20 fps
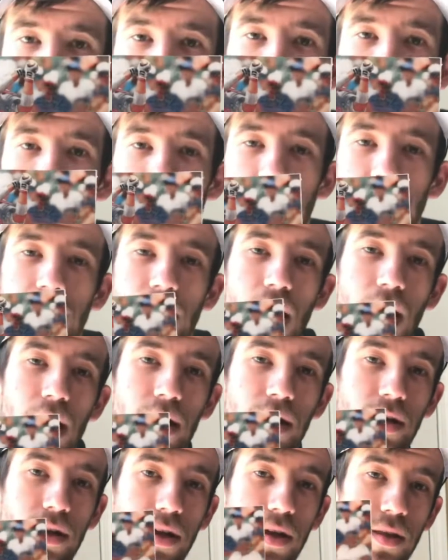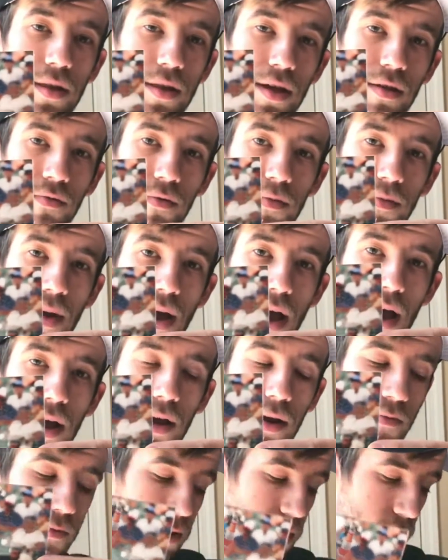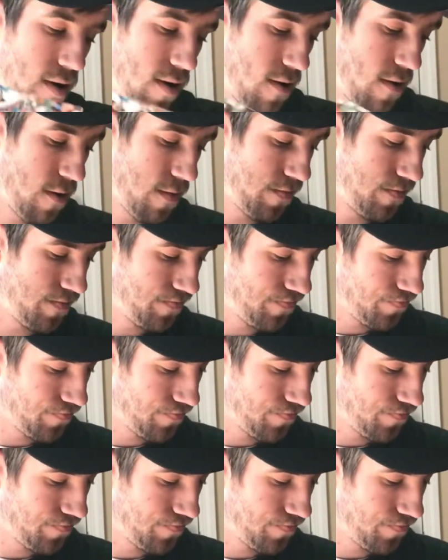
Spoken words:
very excited to get this one back in return.